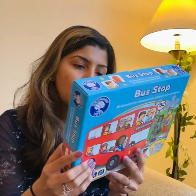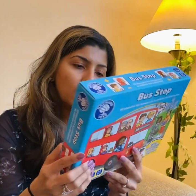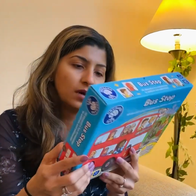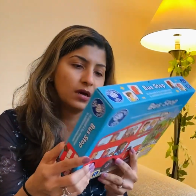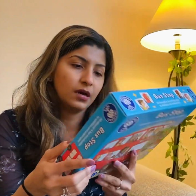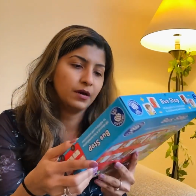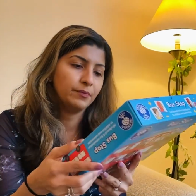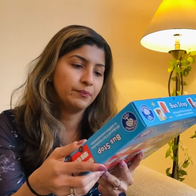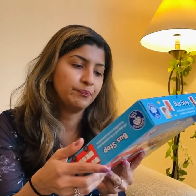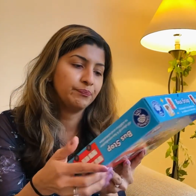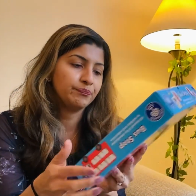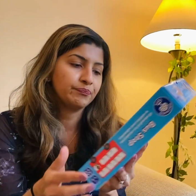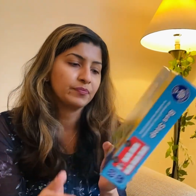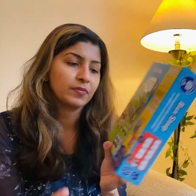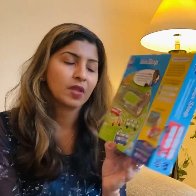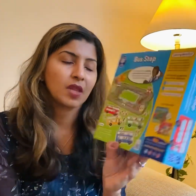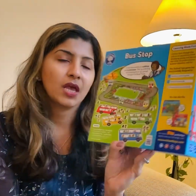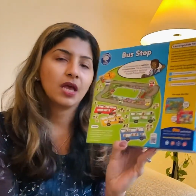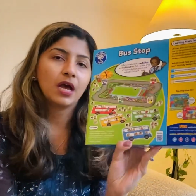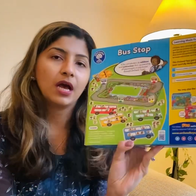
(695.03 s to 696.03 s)

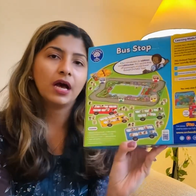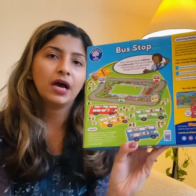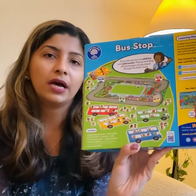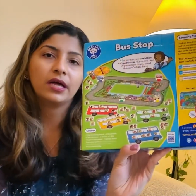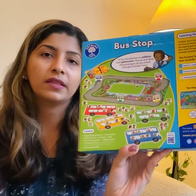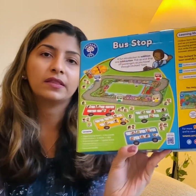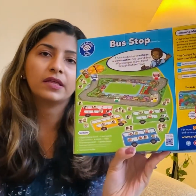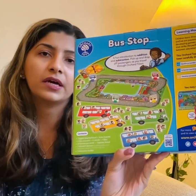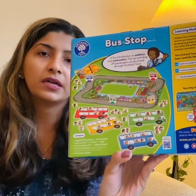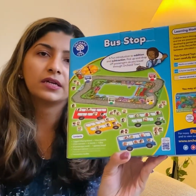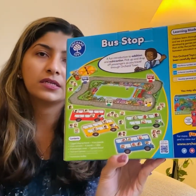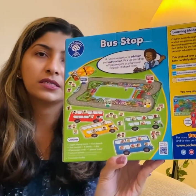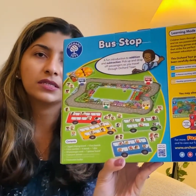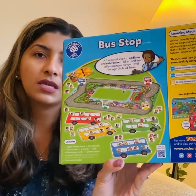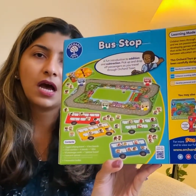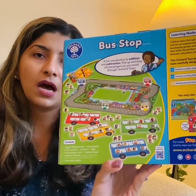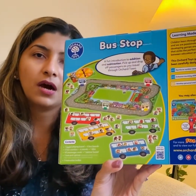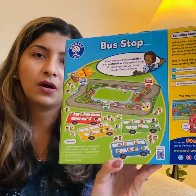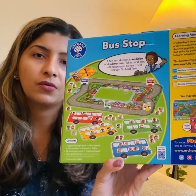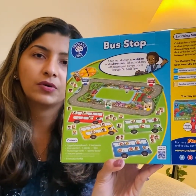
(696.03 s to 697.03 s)
And that is
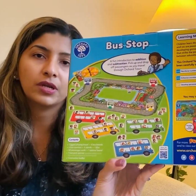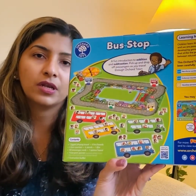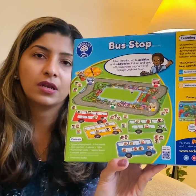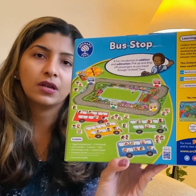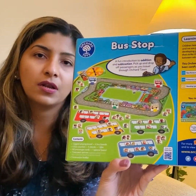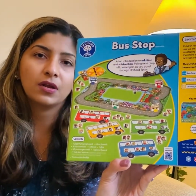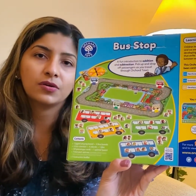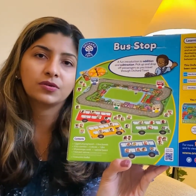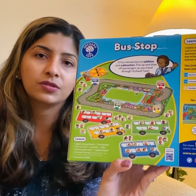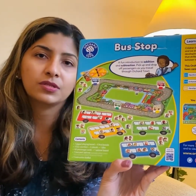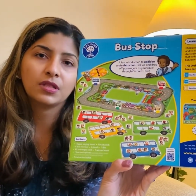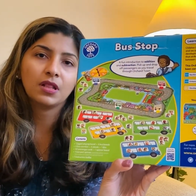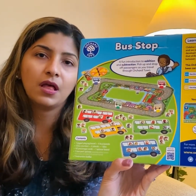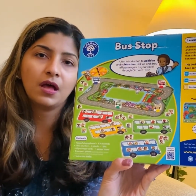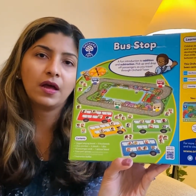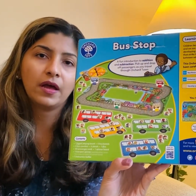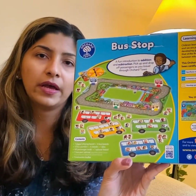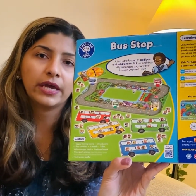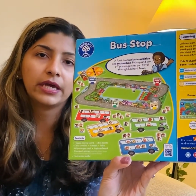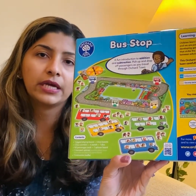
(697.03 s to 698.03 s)
how it looks
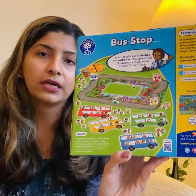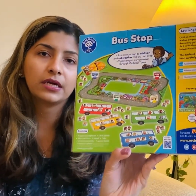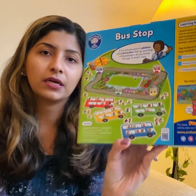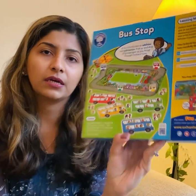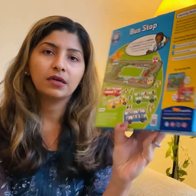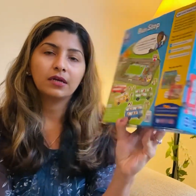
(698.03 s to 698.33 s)
like.